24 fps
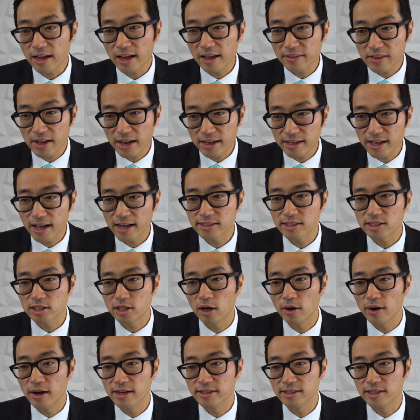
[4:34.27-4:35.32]
and that has to
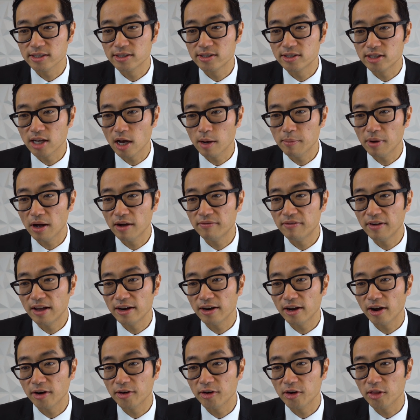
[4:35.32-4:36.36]
go as a sub
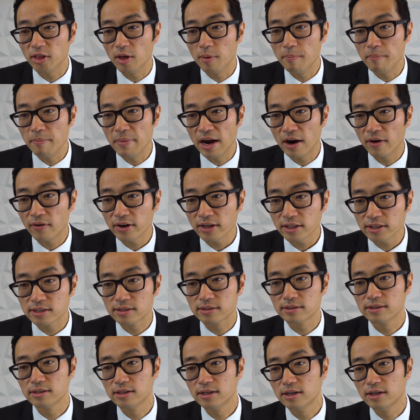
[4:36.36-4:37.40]
event under the
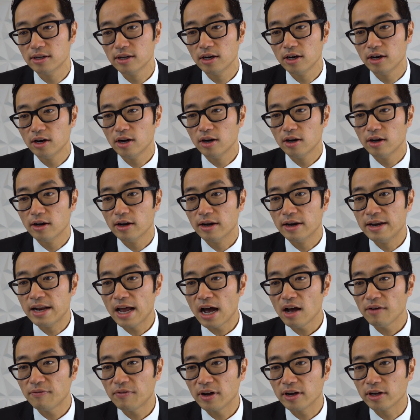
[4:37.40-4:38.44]
merits.
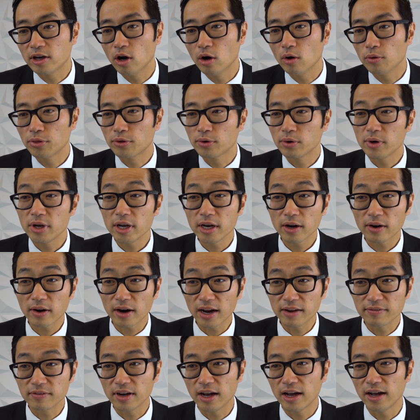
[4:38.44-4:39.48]
Now, if I go through here,
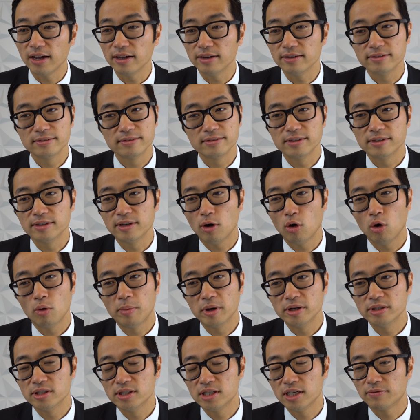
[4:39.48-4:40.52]
I've got a whole
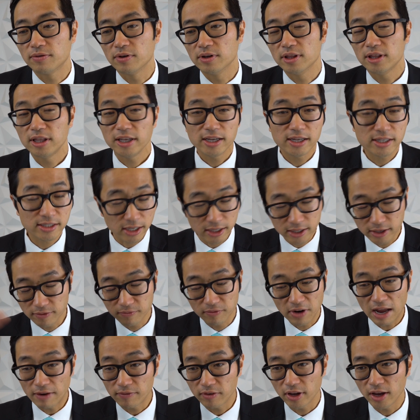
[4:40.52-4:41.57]
bunch of different things. I
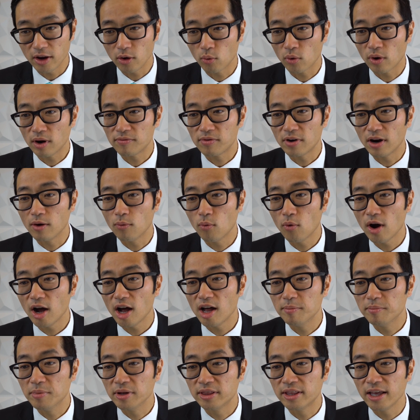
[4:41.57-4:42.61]
can navigate wherever I
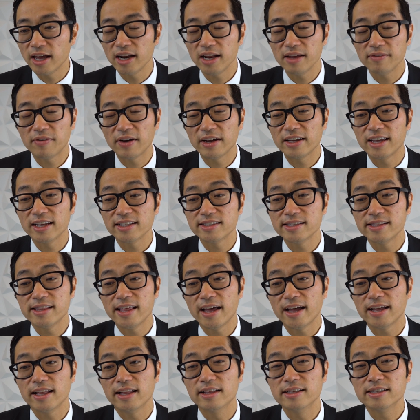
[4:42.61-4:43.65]
want. But then if I get to
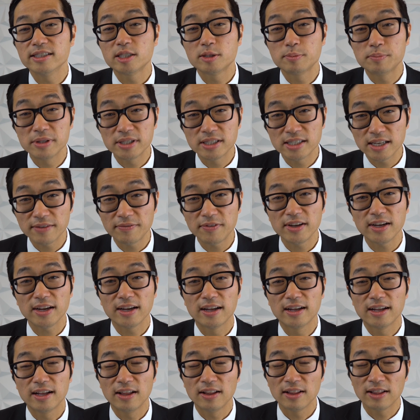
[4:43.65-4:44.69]
that
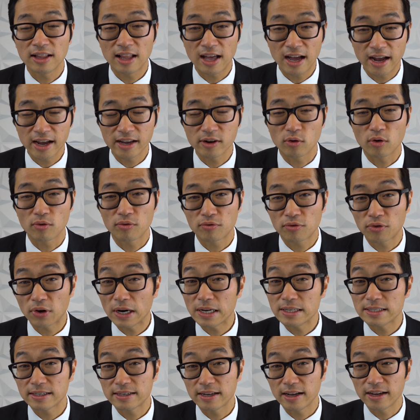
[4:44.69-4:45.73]
specific line or
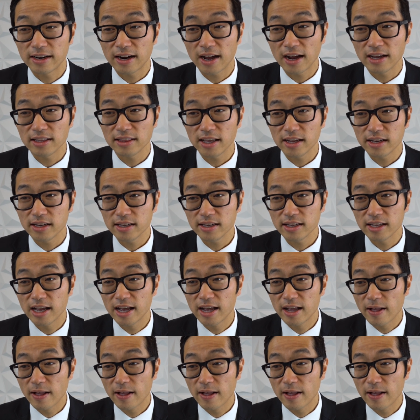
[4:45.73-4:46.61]
phrase that I had highlighted,